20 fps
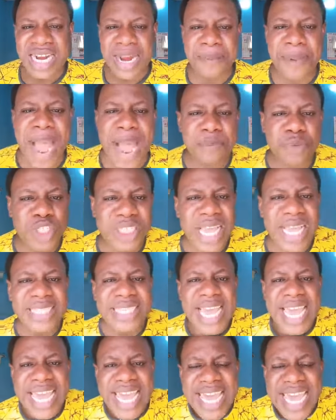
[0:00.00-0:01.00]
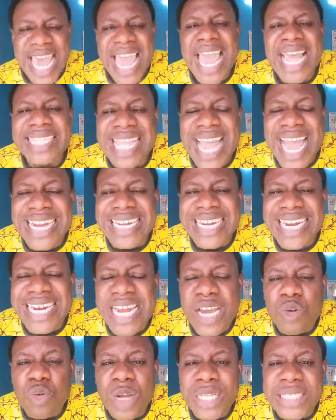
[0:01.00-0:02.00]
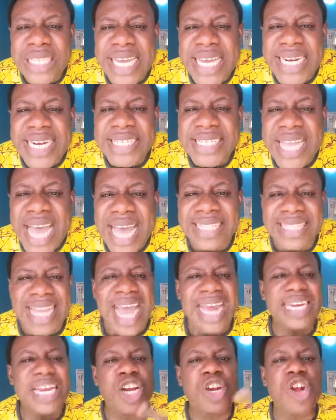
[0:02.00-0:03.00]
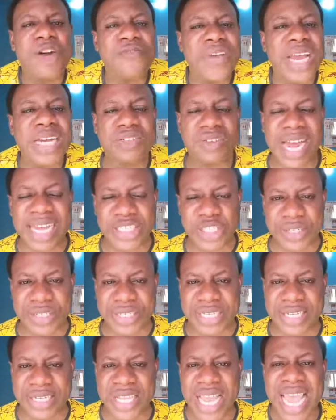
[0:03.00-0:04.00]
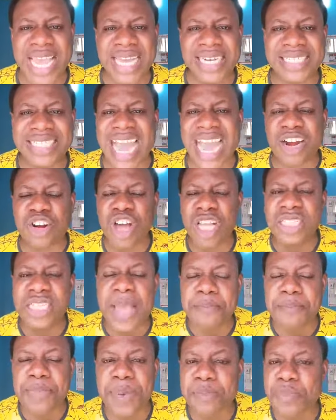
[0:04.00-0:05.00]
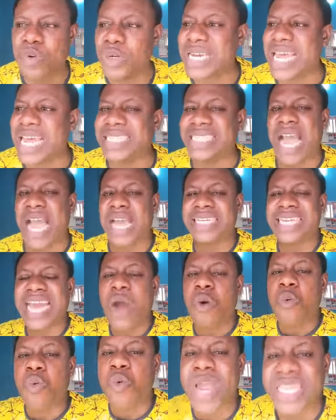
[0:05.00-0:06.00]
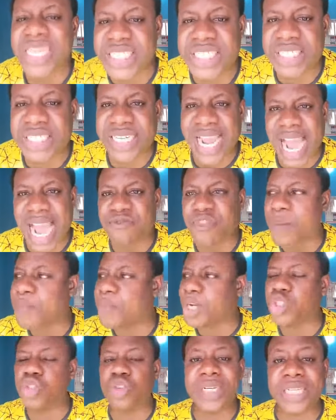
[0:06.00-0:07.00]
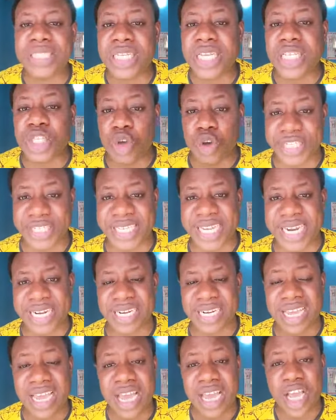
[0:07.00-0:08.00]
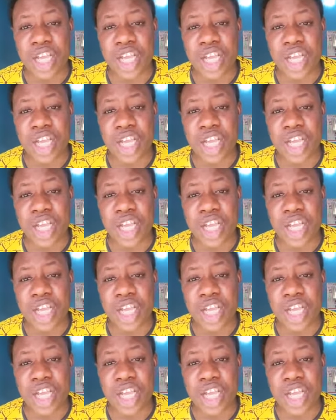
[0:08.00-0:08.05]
The Bible says he hated iniquity in his heart and he loved righteousness. They are not a people that wish they have opportunity to sin.